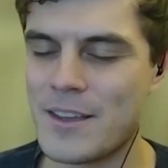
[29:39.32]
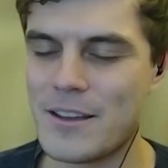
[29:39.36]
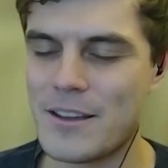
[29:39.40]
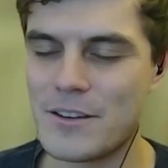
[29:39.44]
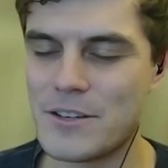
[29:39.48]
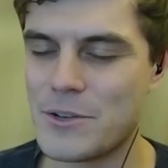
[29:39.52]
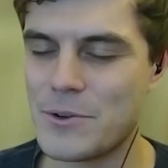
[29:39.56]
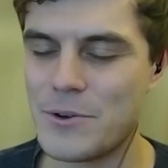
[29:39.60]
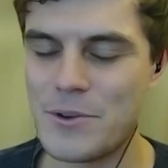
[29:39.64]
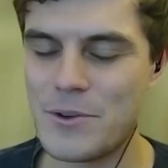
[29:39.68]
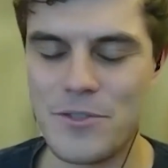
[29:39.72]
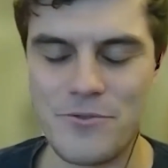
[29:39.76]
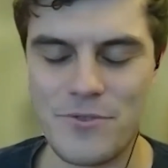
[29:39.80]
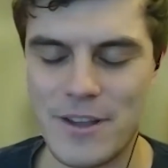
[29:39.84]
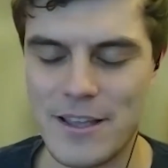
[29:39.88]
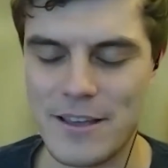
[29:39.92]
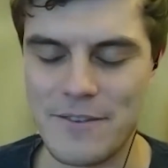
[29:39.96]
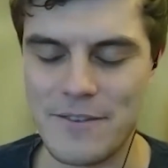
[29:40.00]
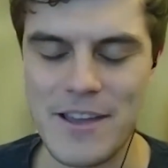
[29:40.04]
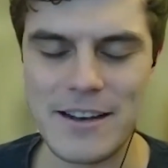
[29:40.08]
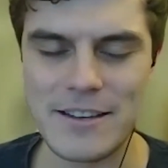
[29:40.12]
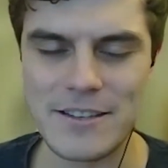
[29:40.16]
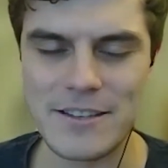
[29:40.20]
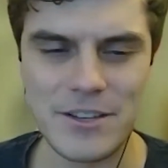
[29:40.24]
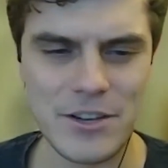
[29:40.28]
2 or 3
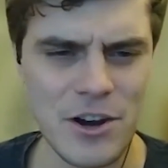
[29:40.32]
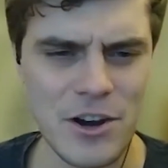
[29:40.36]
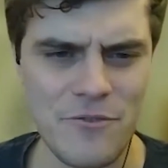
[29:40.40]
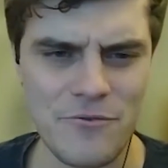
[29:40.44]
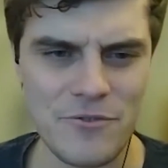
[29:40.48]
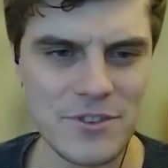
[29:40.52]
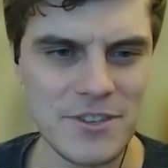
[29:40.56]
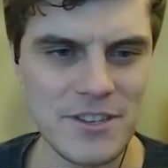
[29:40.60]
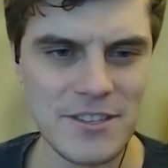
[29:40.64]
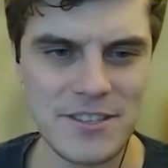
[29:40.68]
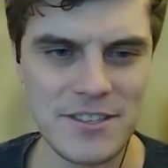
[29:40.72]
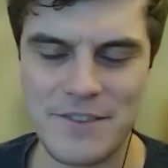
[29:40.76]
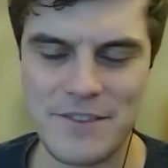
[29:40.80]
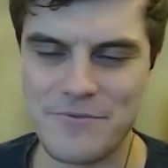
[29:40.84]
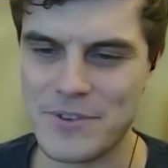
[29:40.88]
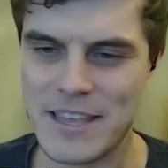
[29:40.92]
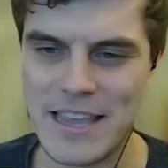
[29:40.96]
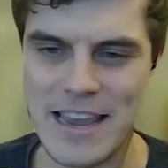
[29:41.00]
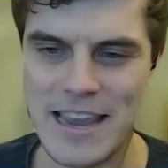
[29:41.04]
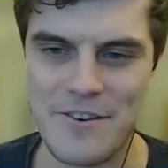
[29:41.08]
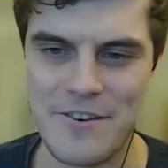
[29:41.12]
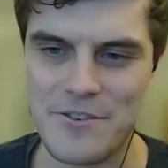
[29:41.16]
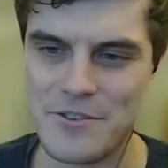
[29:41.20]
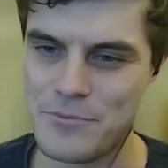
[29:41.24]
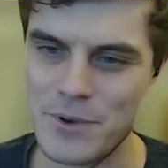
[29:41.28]
events at conferences every
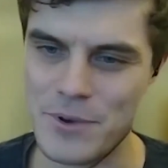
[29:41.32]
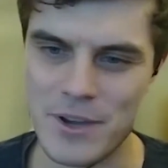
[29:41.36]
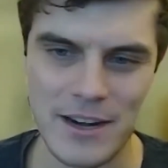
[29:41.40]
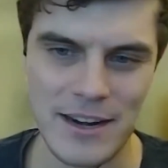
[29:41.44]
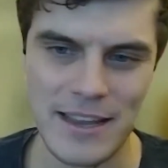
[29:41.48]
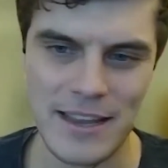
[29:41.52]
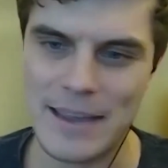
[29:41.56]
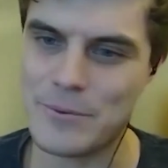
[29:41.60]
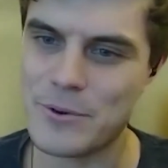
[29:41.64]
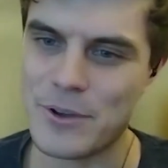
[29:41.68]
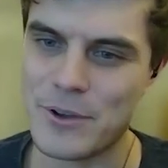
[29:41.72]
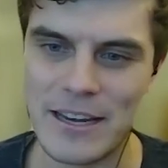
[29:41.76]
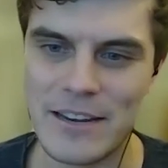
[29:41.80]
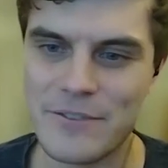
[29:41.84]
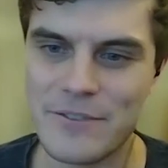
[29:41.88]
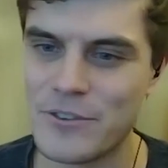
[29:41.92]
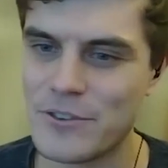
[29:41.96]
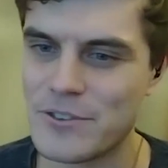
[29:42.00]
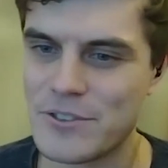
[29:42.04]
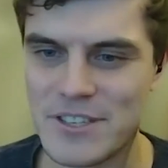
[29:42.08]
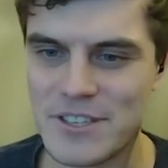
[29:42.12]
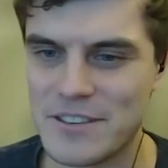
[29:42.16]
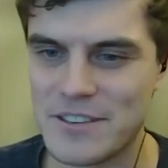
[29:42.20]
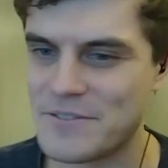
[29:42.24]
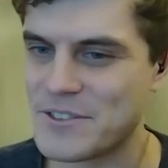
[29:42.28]
year, and we're going to keep doing
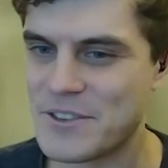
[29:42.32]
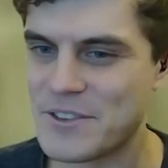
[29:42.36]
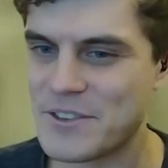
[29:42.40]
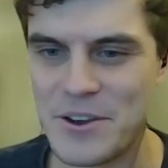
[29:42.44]
interviews and stuff.